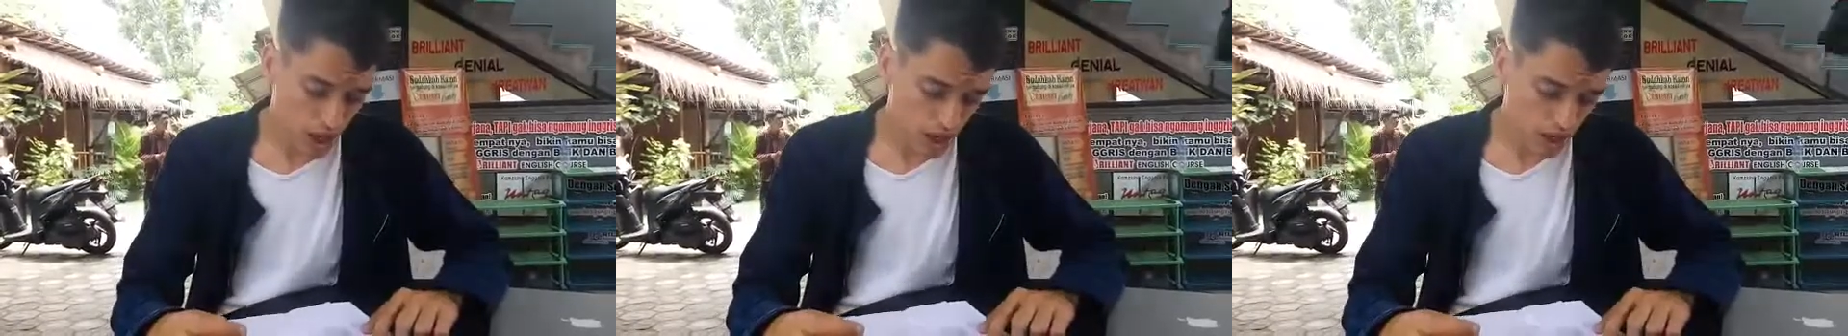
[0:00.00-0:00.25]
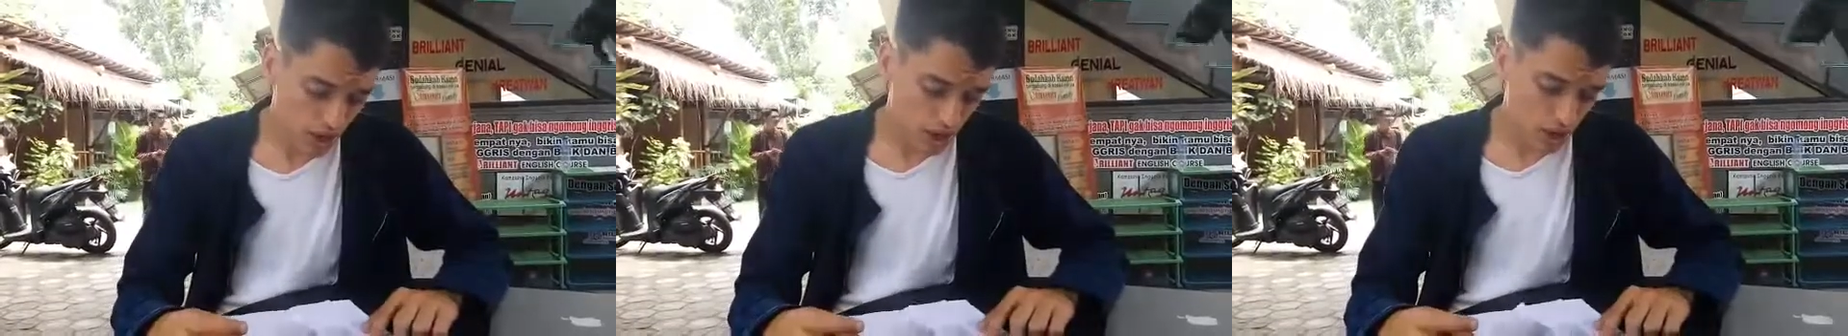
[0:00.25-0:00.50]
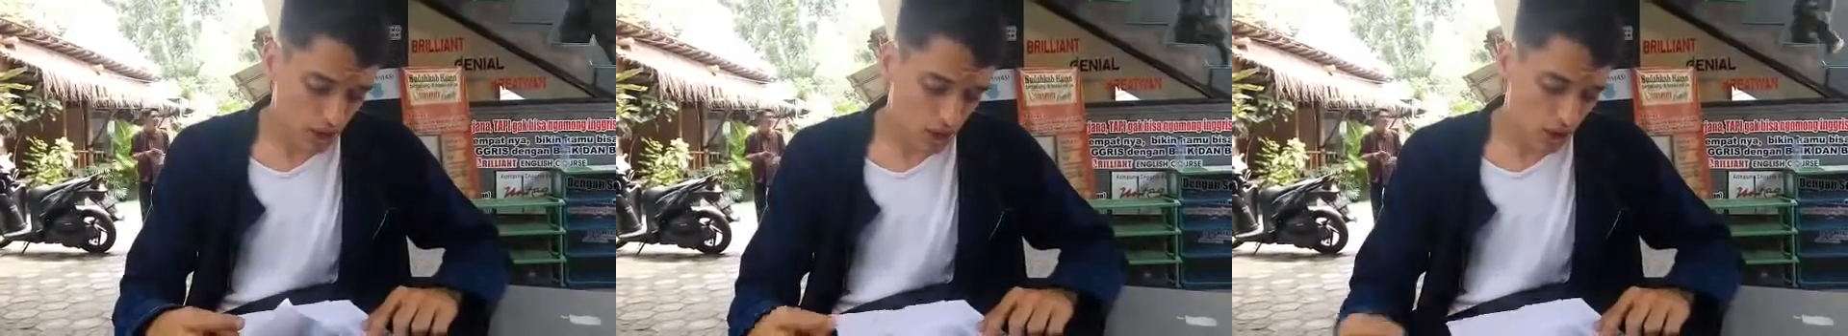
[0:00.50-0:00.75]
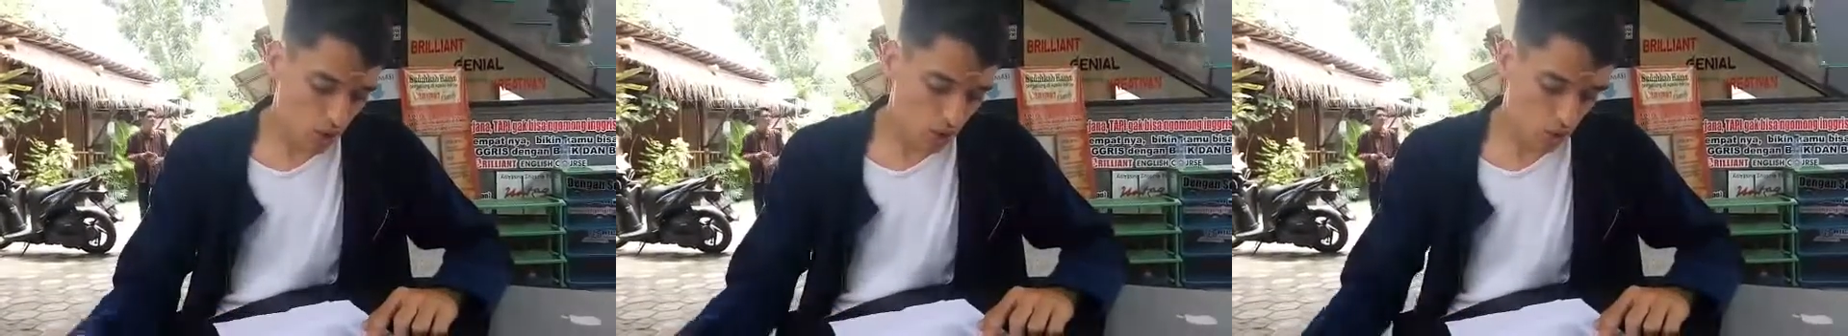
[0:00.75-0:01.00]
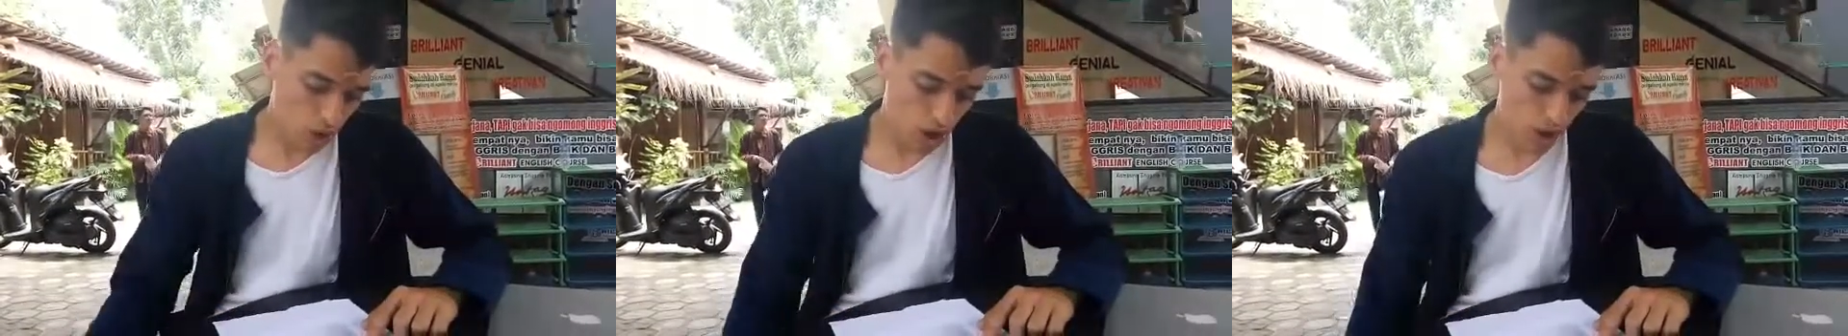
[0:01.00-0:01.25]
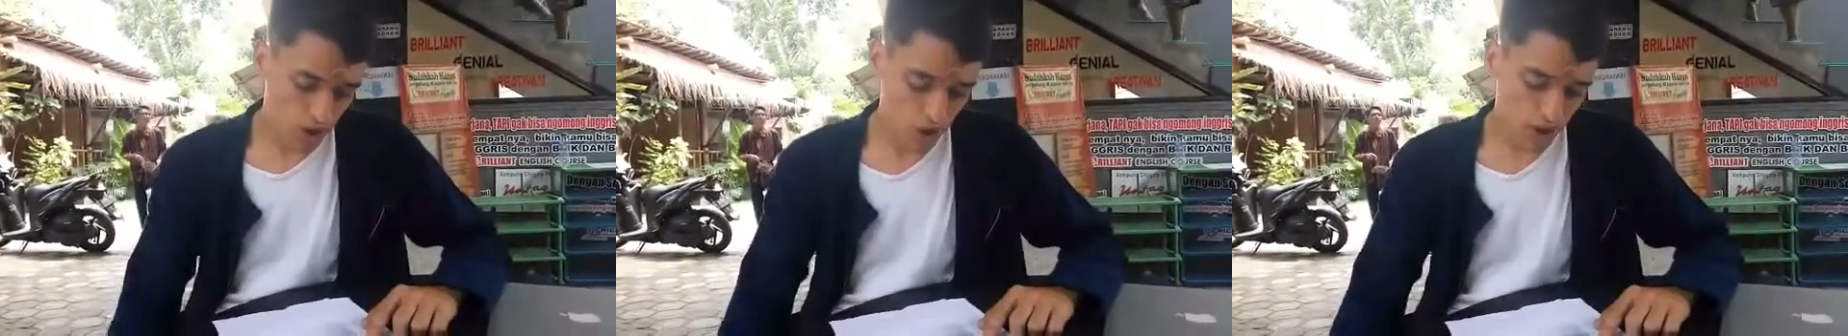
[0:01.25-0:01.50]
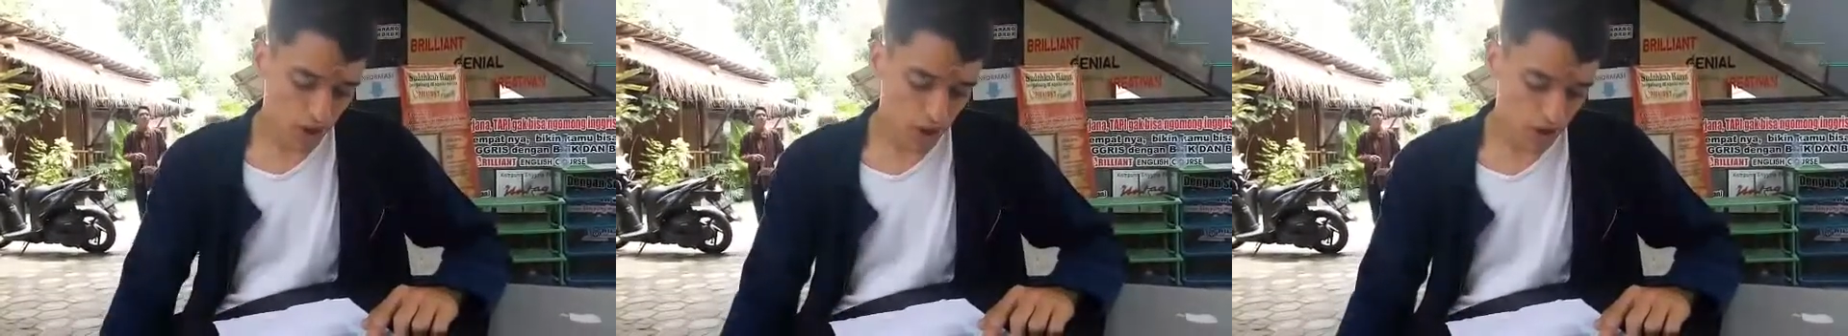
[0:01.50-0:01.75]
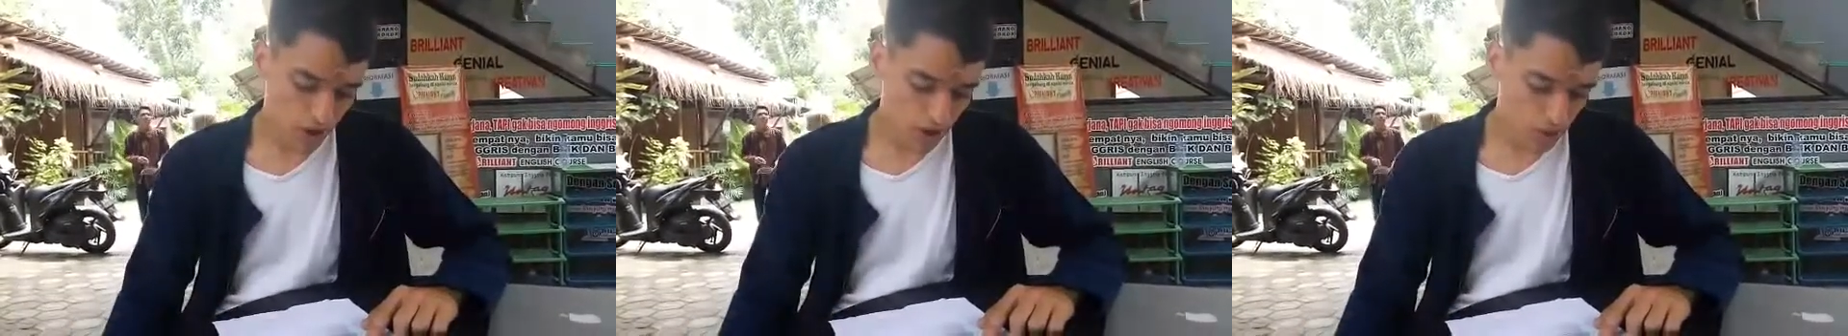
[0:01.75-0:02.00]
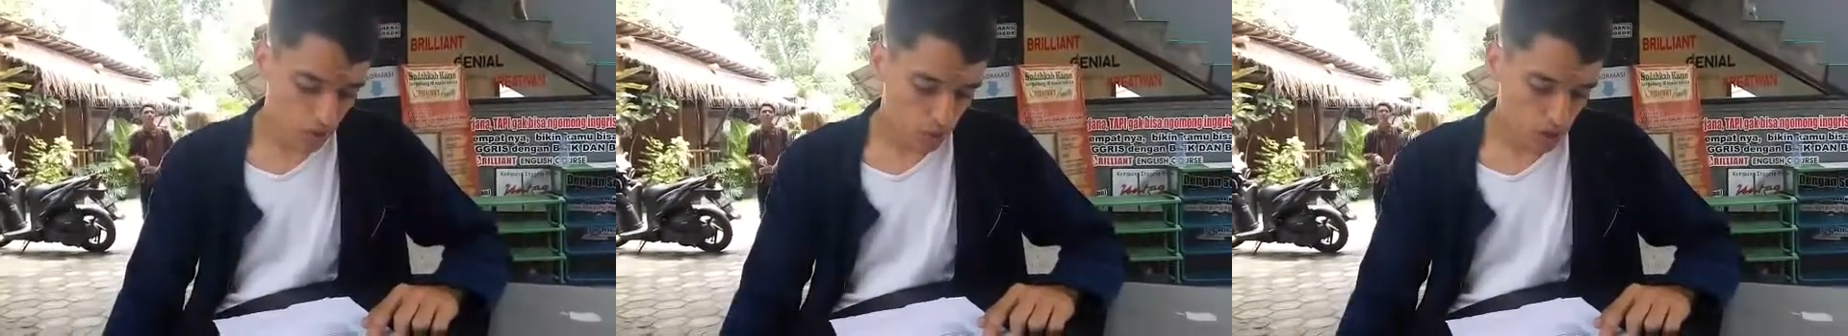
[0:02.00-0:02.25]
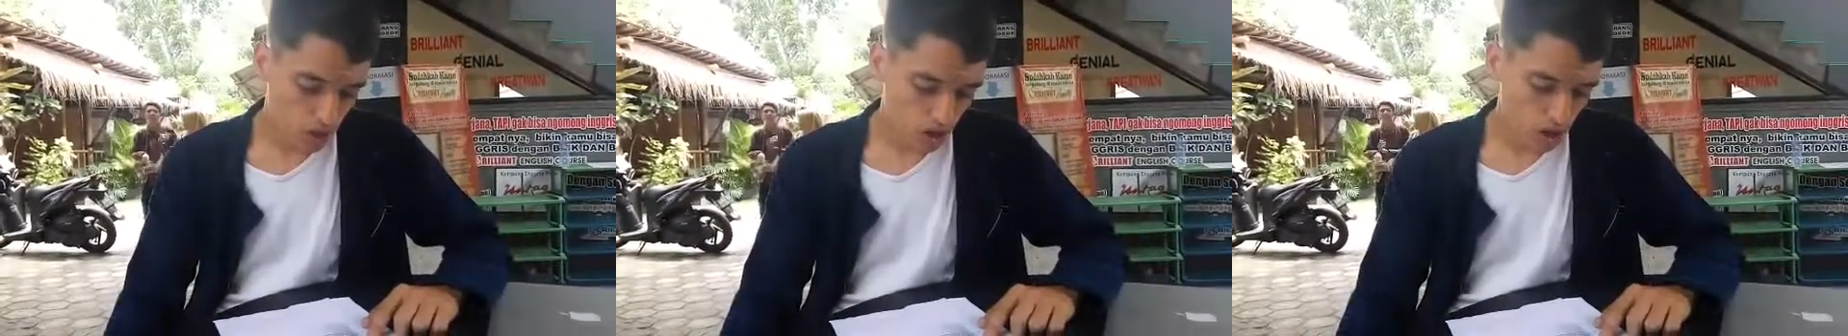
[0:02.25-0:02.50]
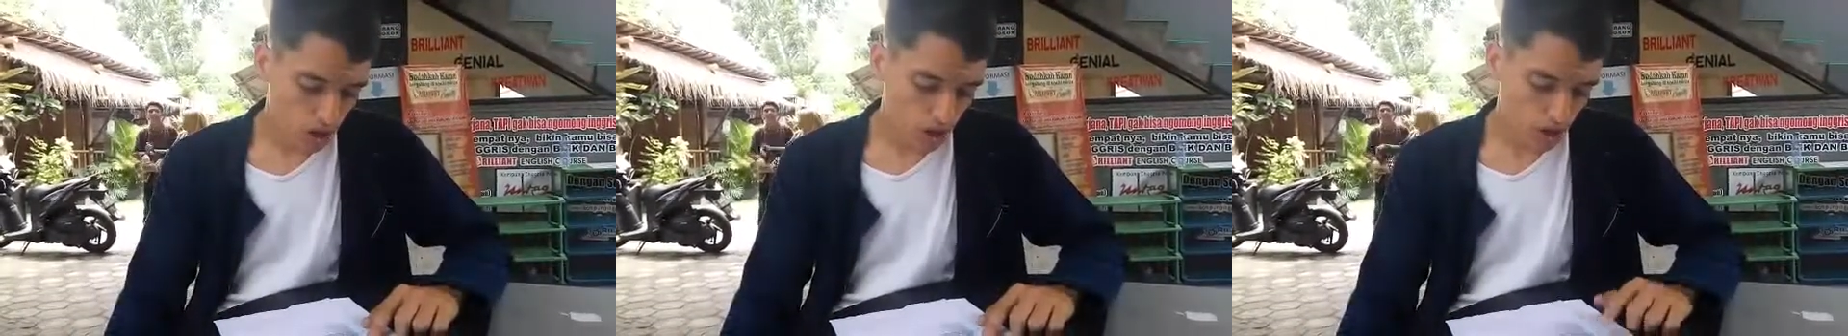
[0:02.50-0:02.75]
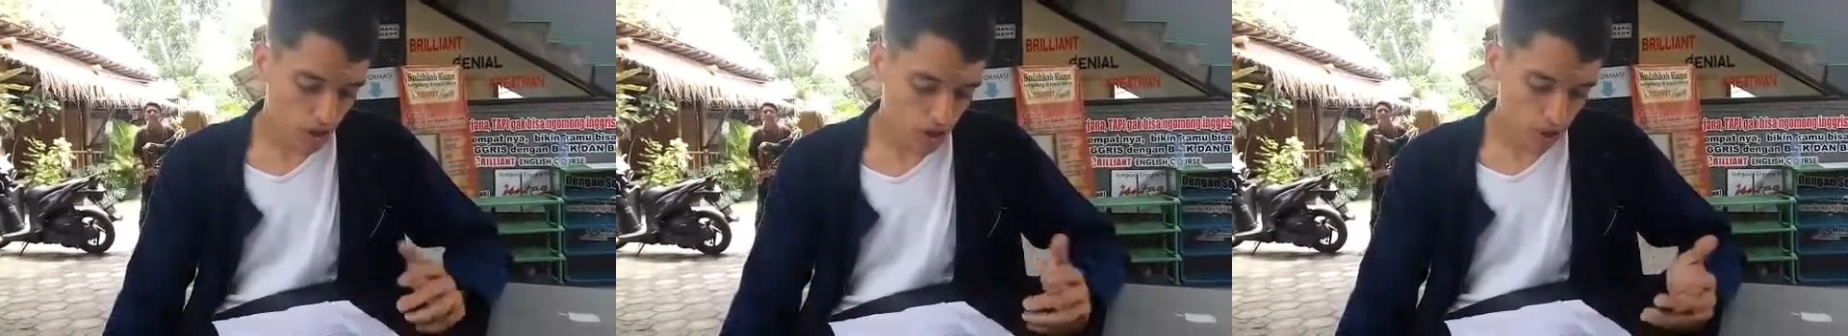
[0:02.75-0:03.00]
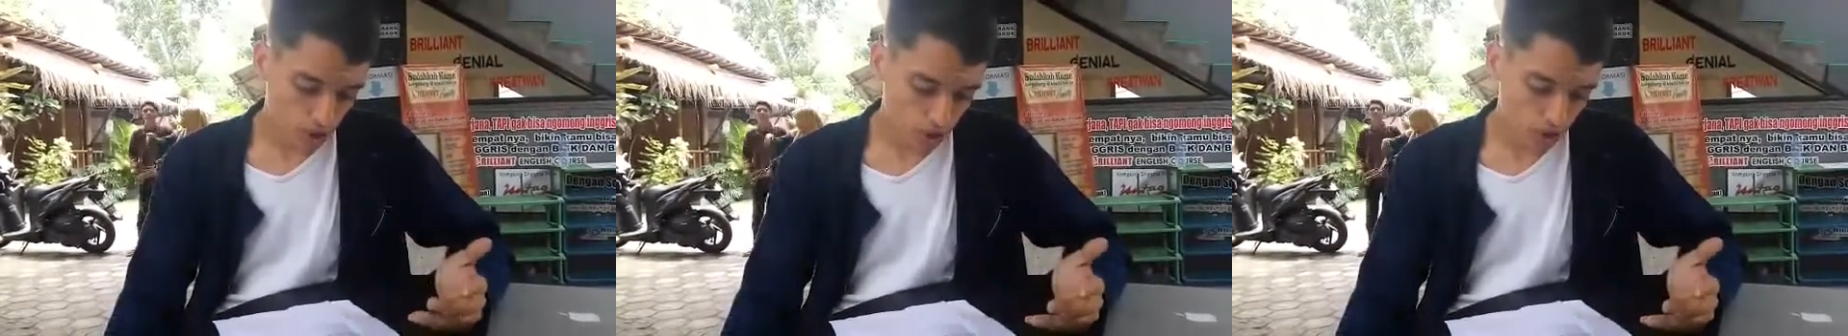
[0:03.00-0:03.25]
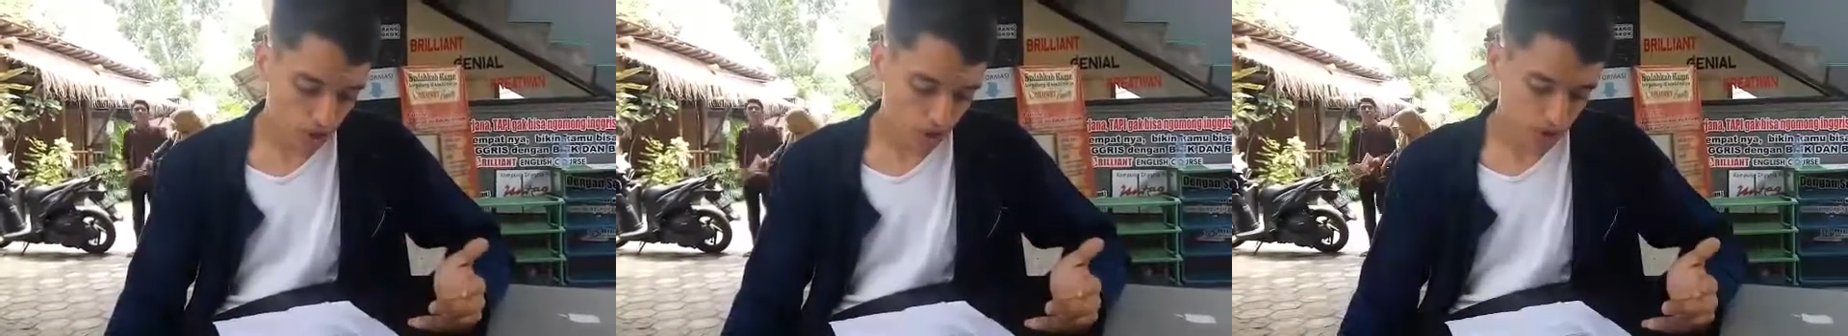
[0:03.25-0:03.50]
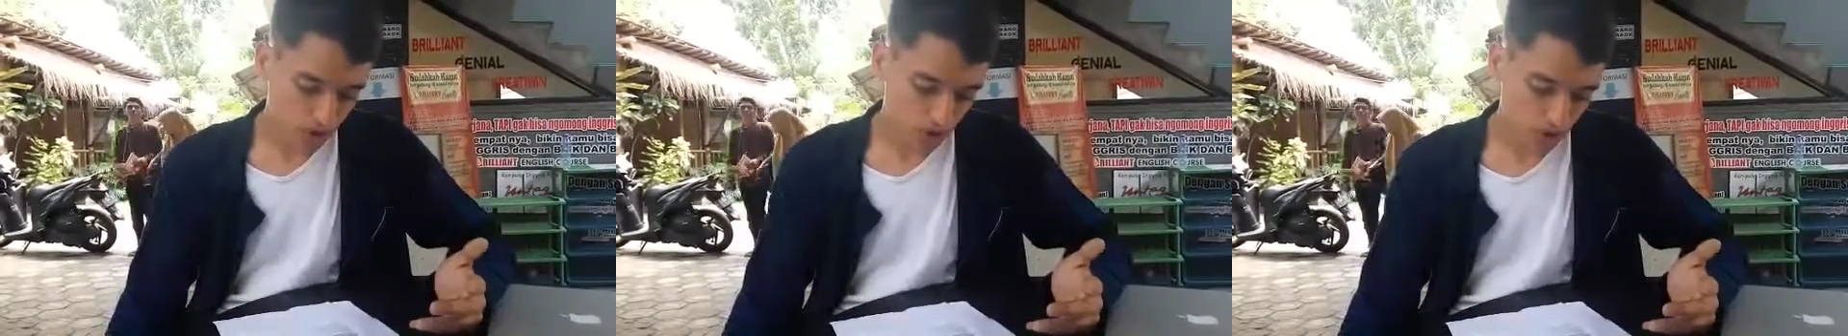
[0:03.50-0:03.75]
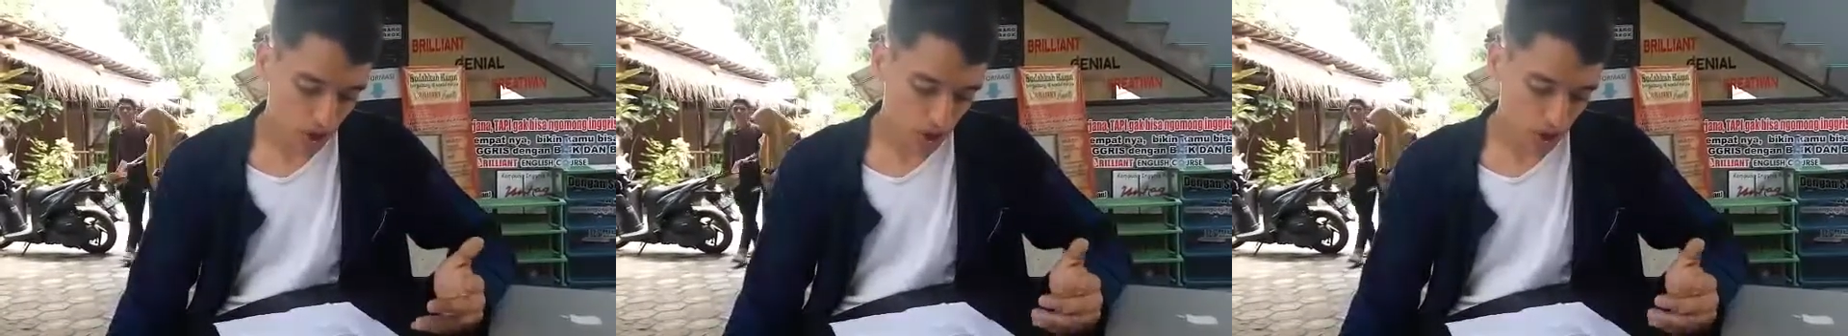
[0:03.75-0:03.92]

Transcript: Okay, what are the causes